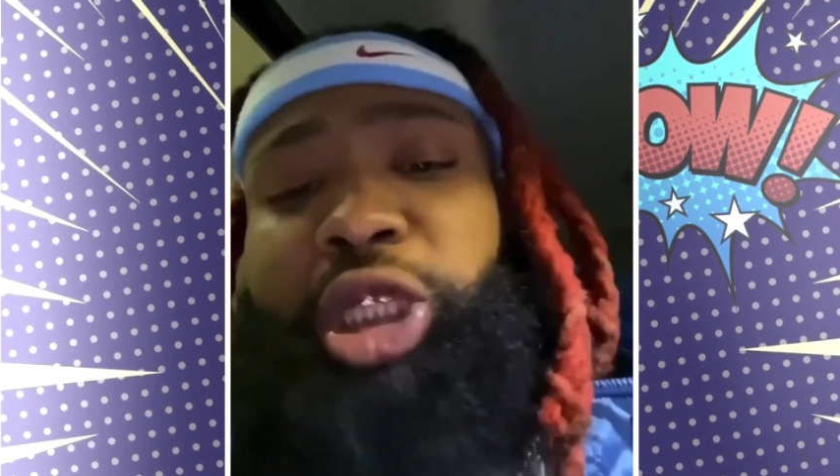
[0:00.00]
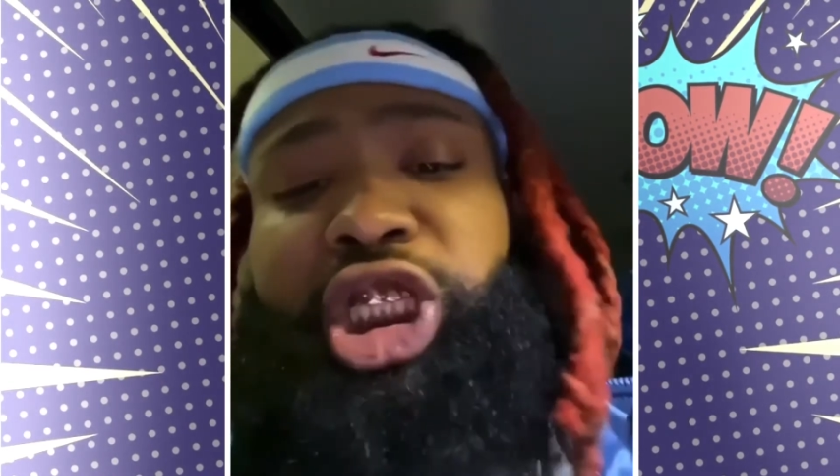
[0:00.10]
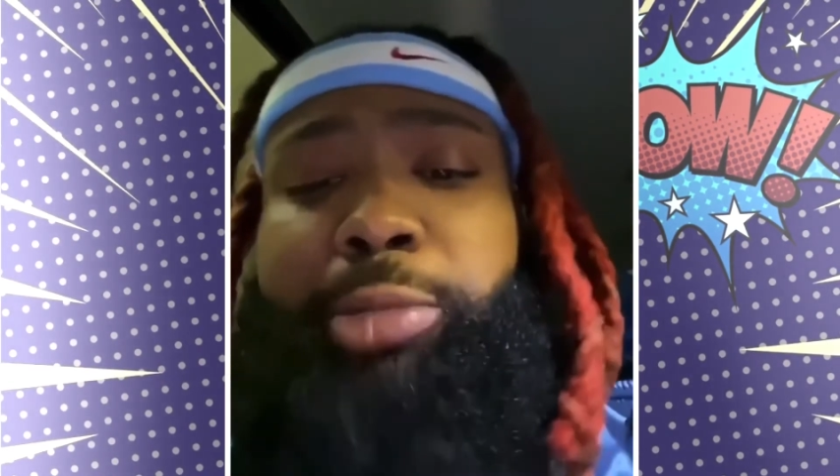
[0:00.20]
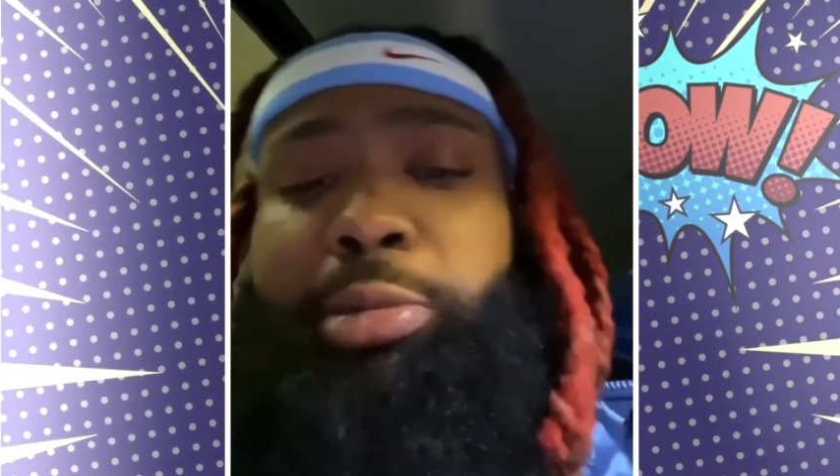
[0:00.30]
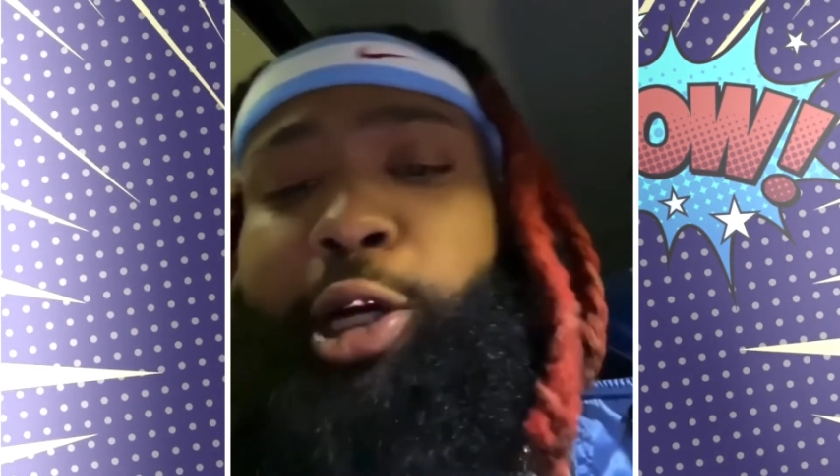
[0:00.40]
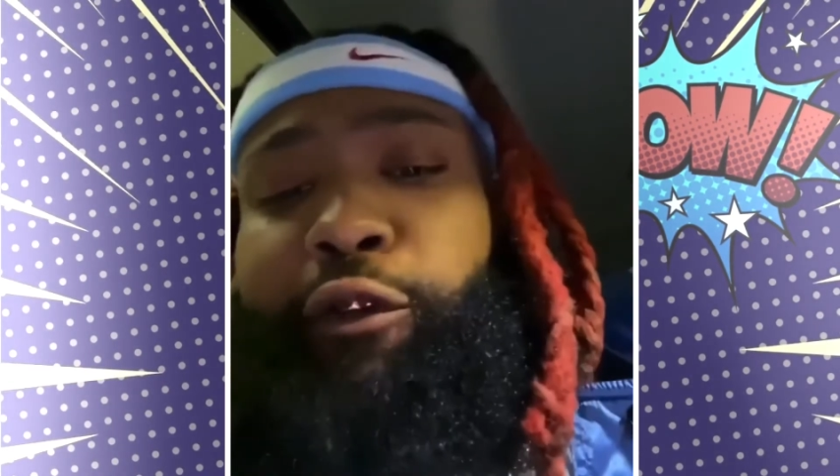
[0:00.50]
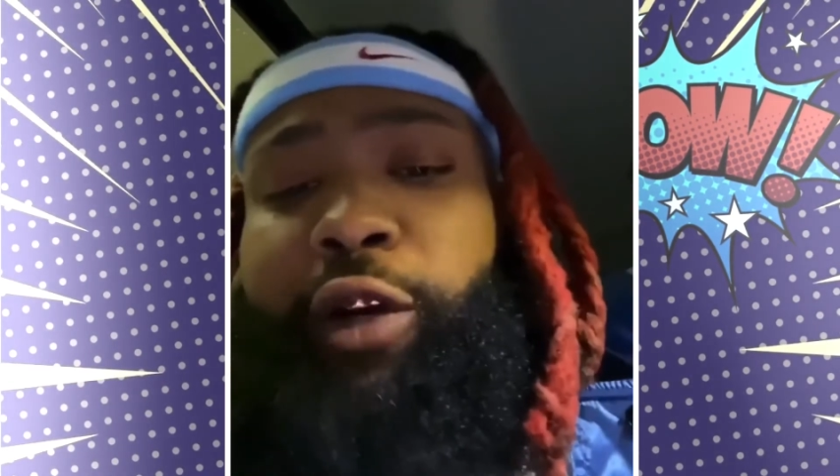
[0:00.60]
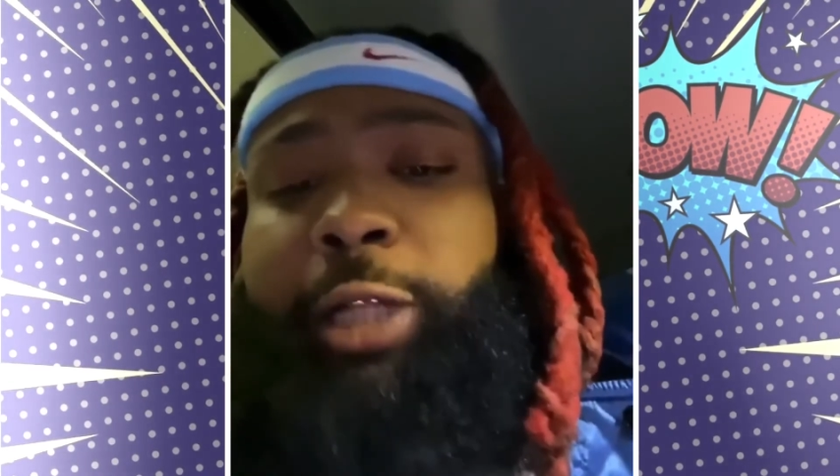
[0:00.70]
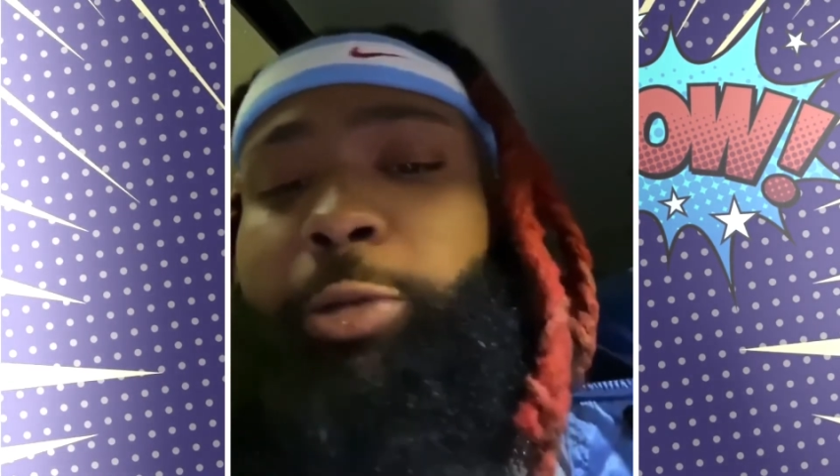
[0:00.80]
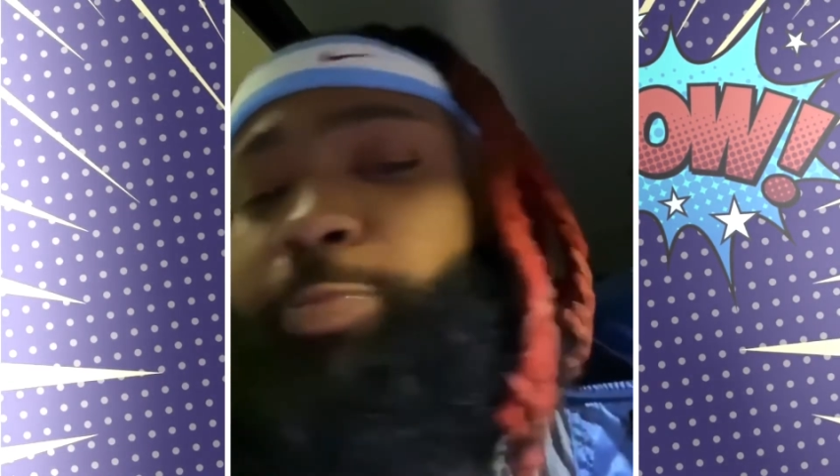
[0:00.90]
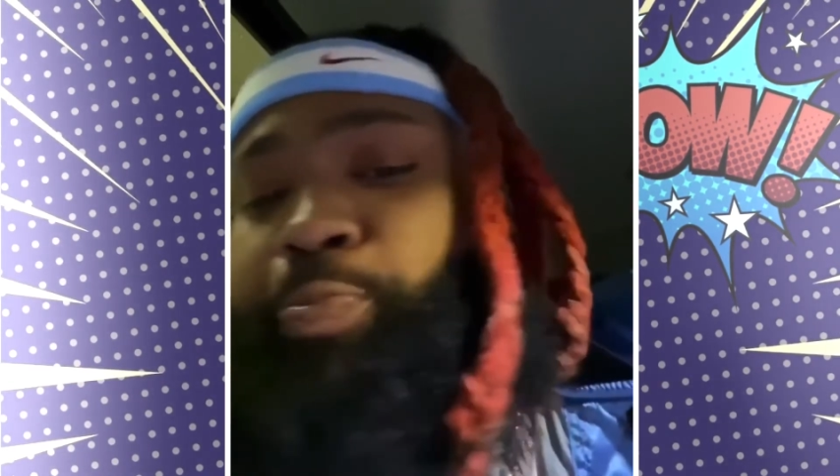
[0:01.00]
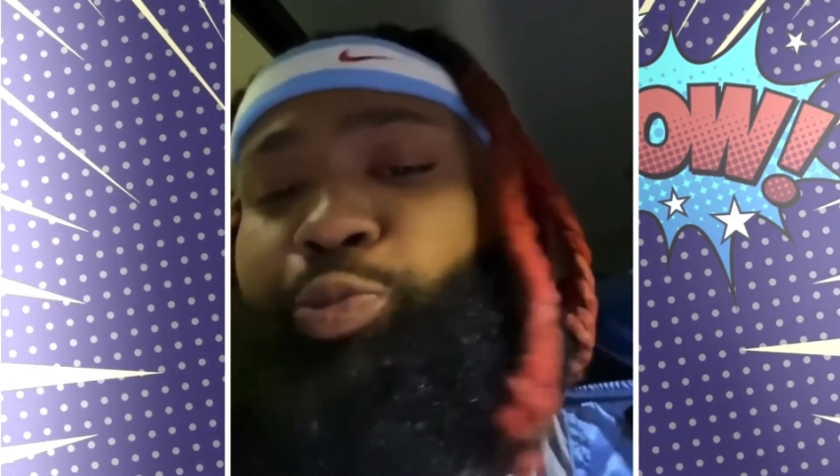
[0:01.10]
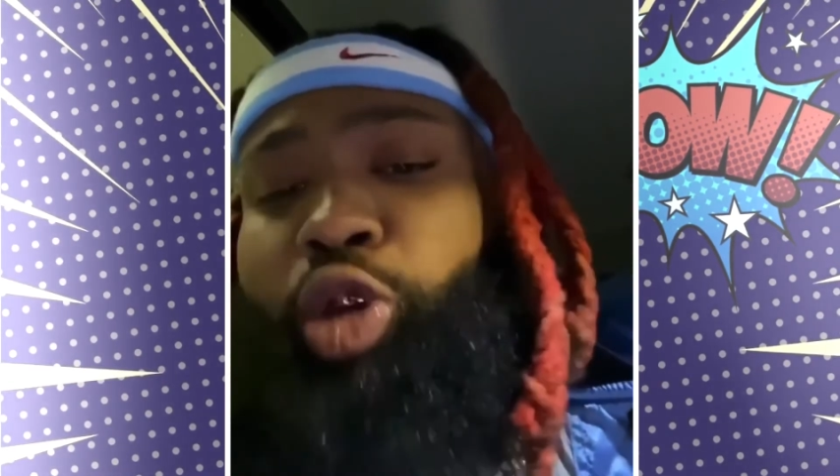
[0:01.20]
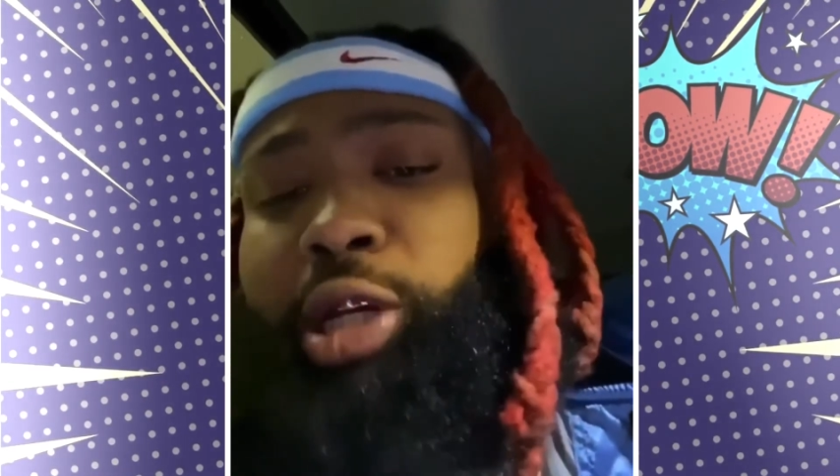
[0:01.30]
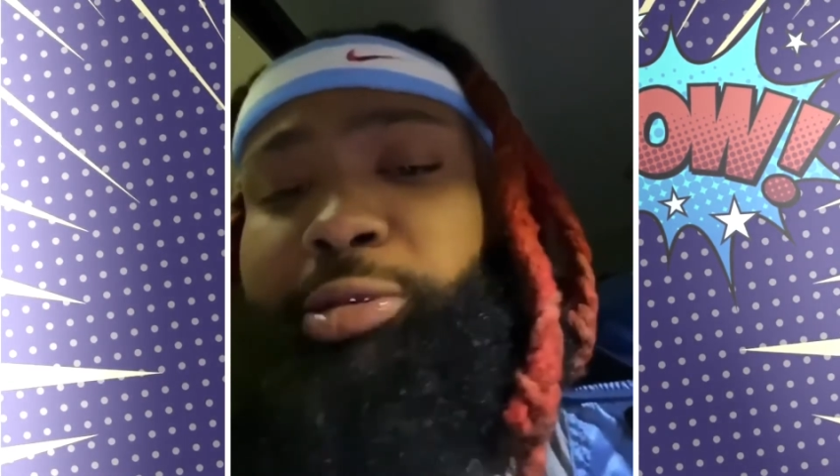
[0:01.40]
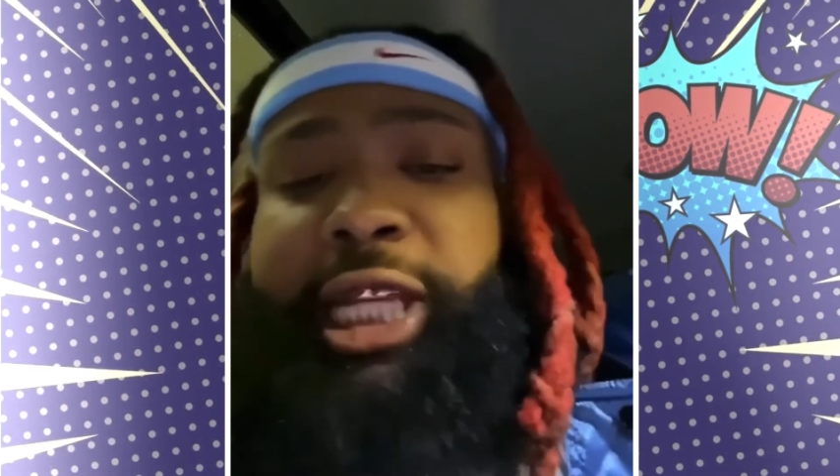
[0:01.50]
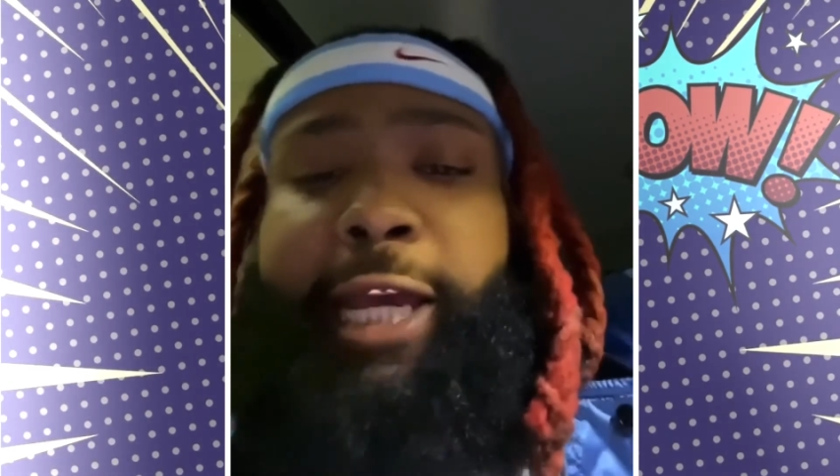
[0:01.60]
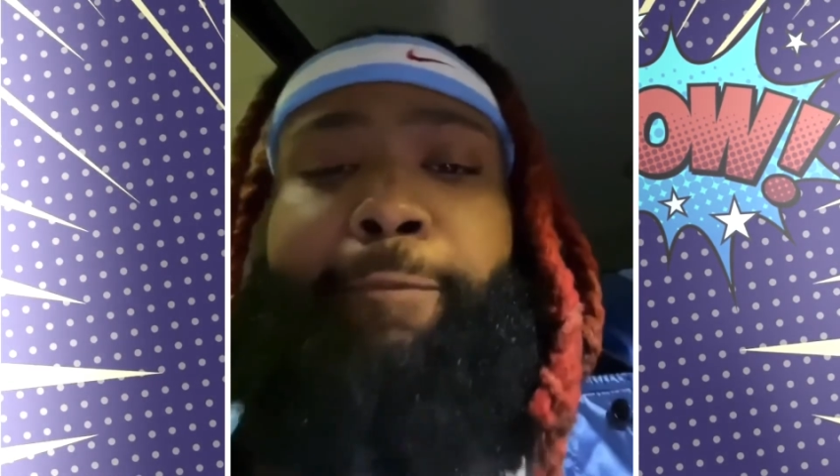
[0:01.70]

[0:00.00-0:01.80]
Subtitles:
he's evolved as an individual.